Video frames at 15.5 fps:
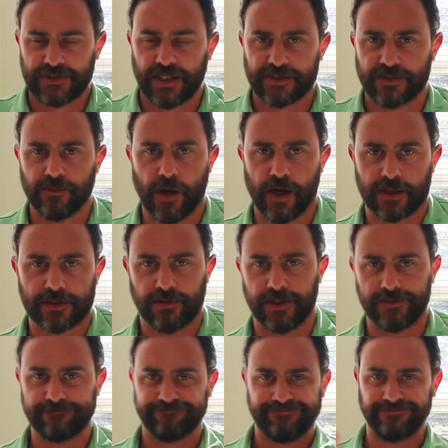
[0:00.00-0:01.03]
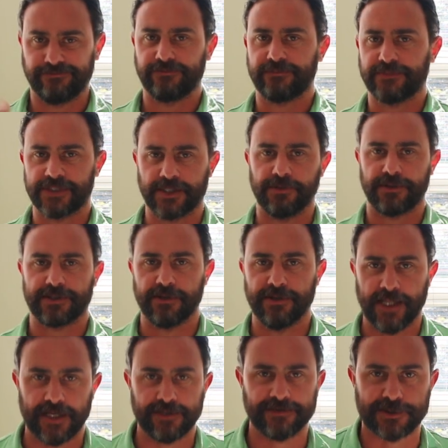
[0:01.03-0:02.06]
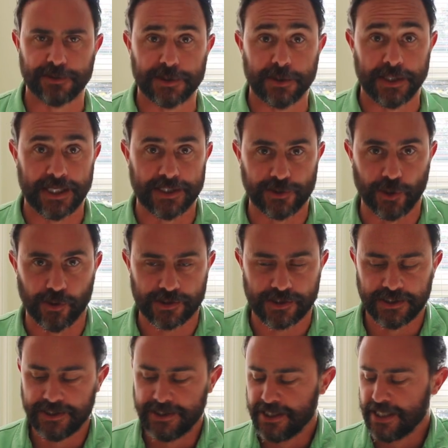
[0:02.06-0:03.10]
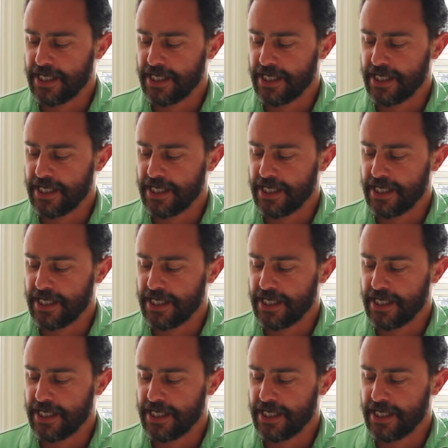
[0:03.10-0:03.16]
Doesn't work, right? So I'm not doing that. So I'm doing it indoors.